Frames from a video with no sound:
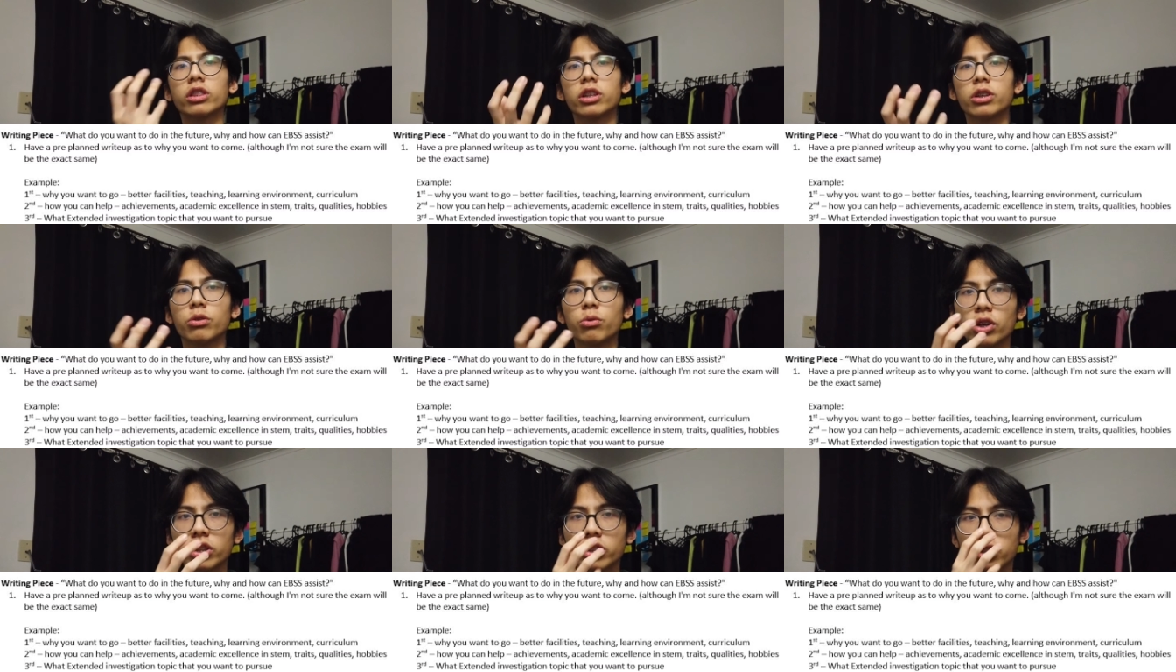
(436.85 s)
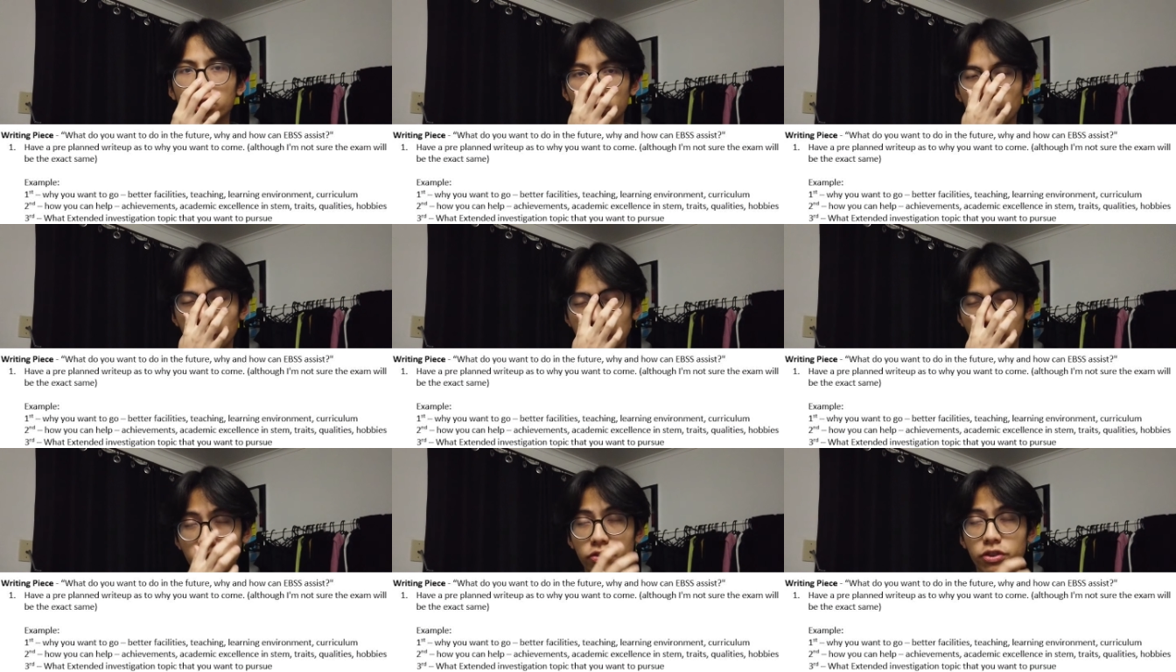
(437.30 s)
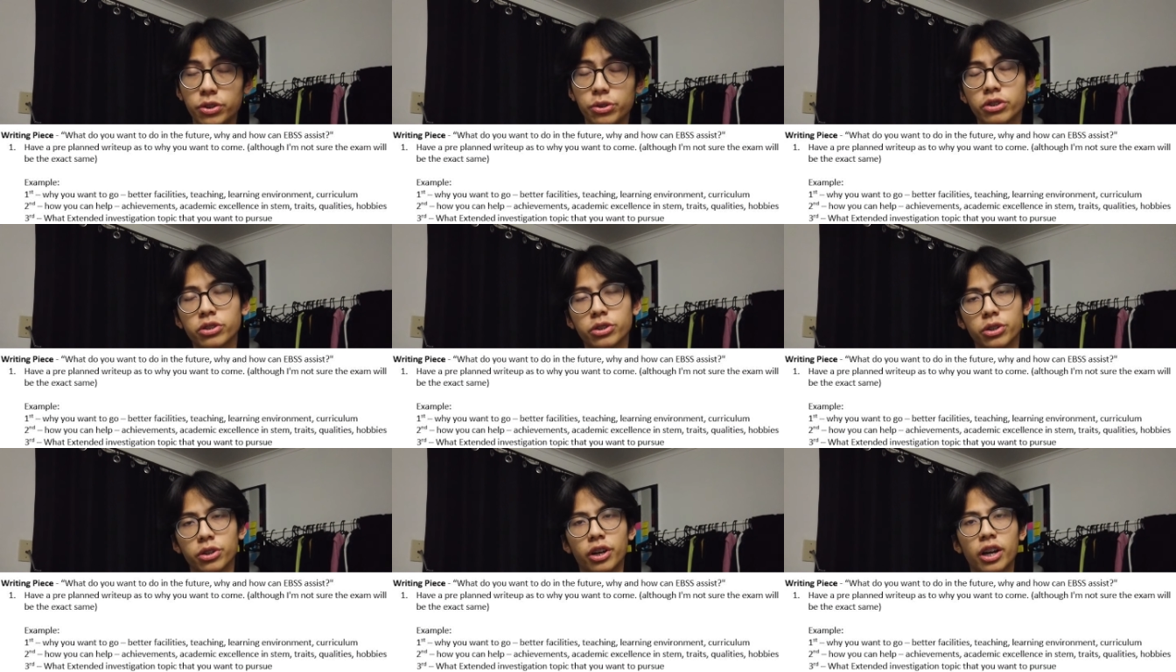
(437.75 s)
what do you want to do in the
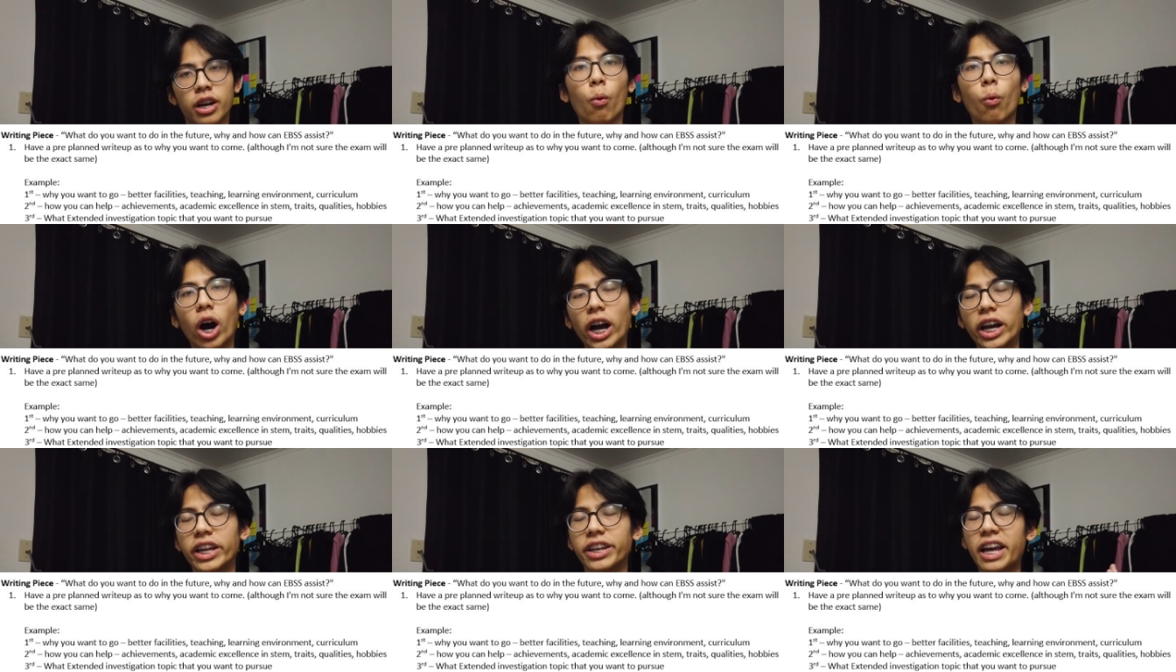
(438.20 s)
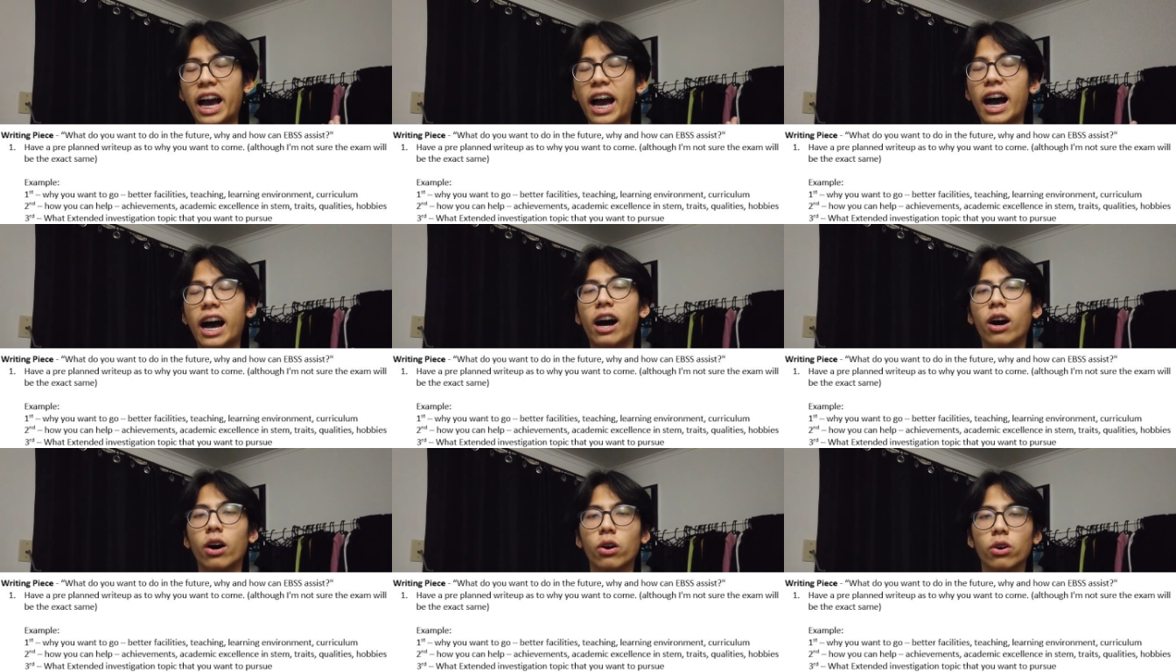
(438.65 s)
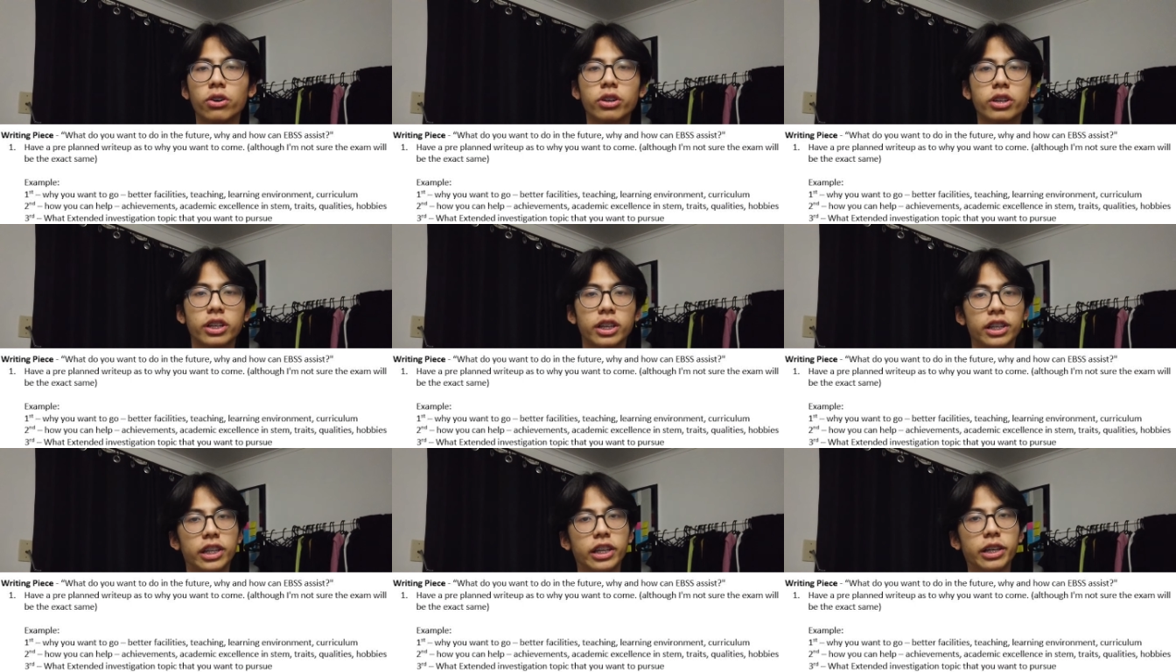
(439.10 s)
future why and how
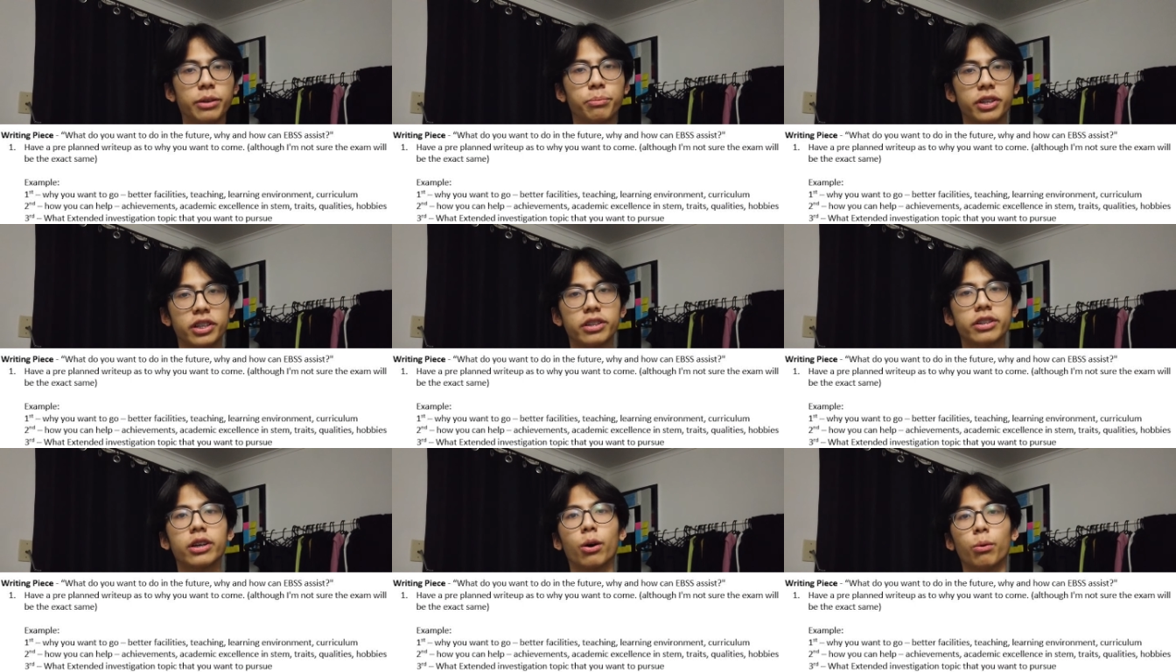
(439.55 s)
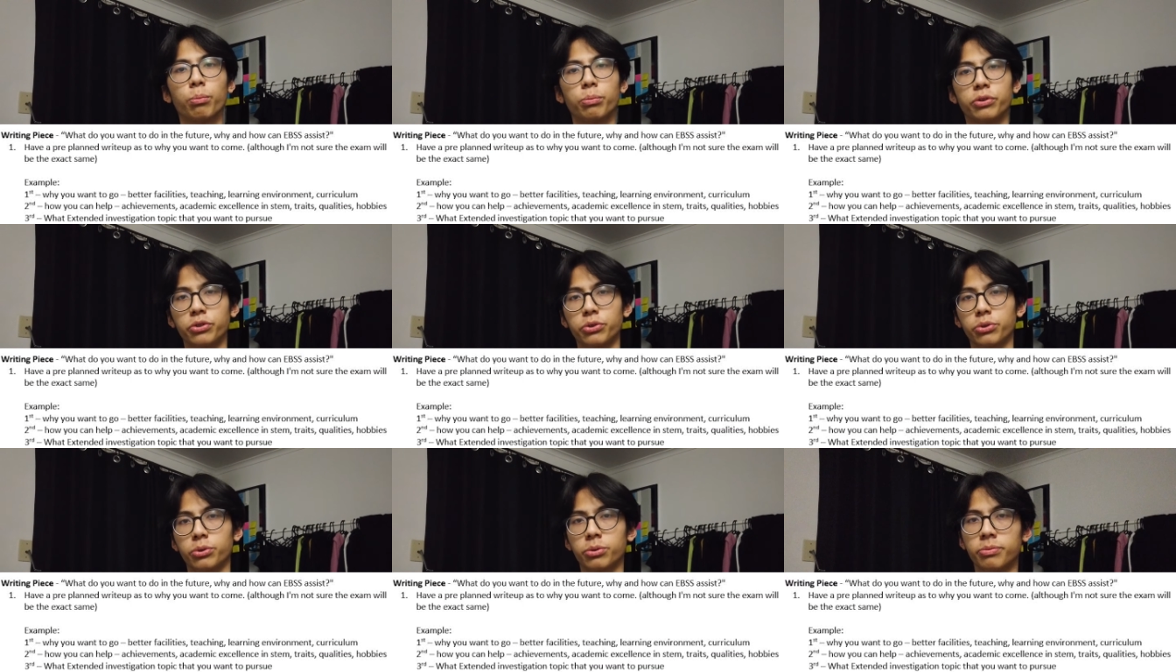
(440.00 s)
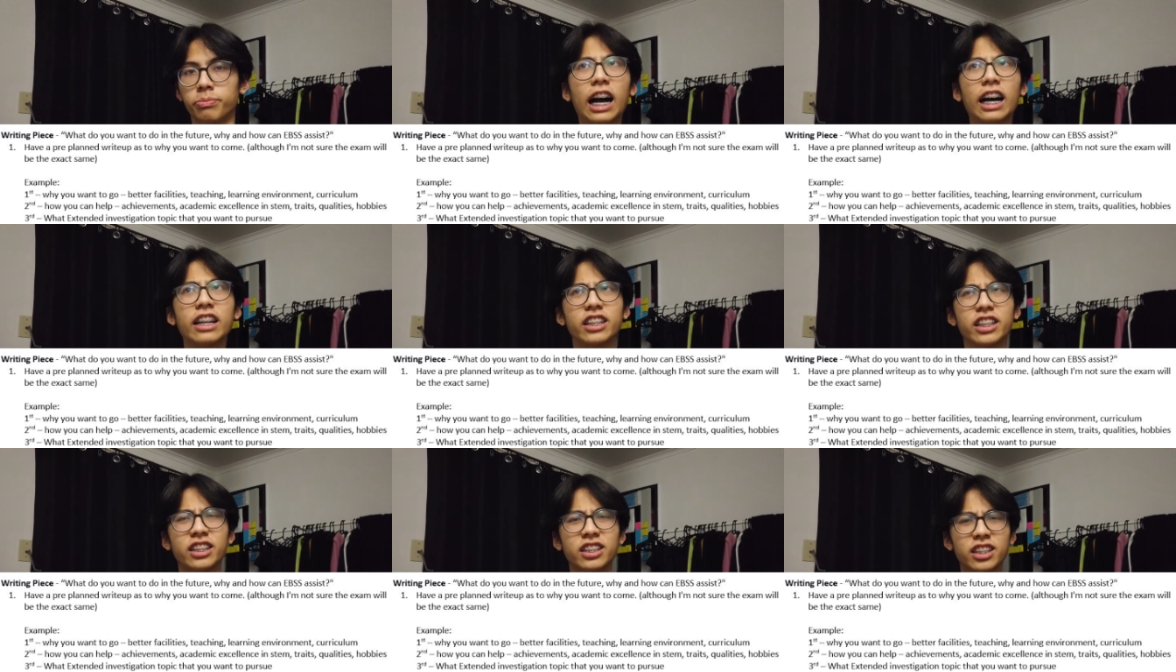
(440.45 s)
can ebis help you
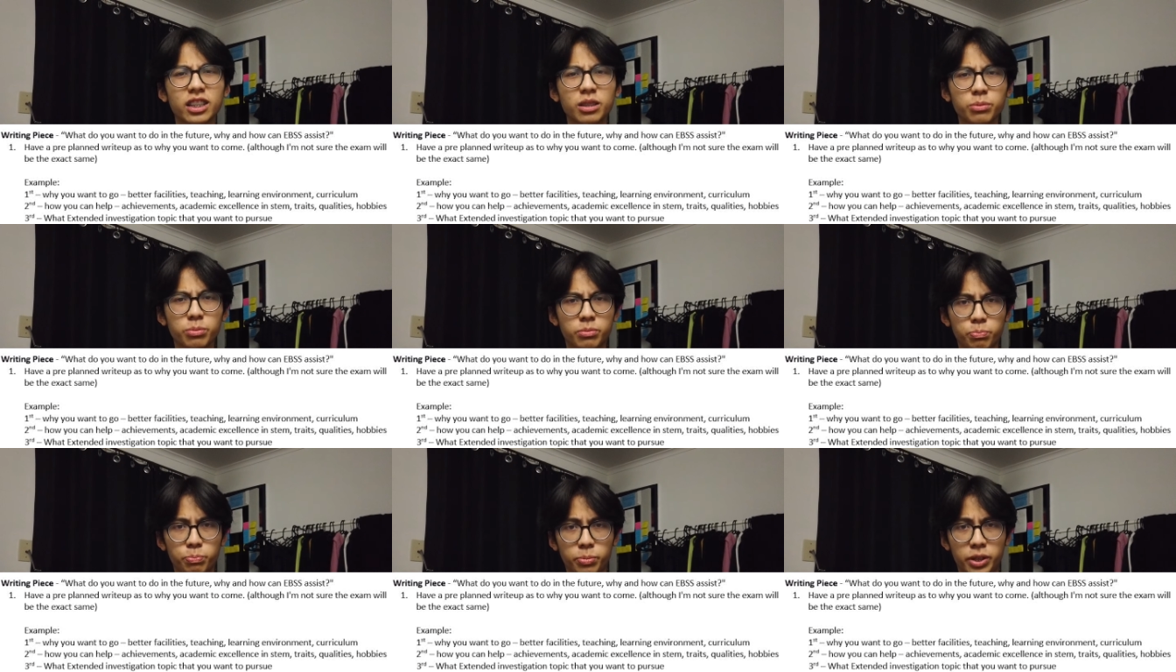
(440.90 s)
and in this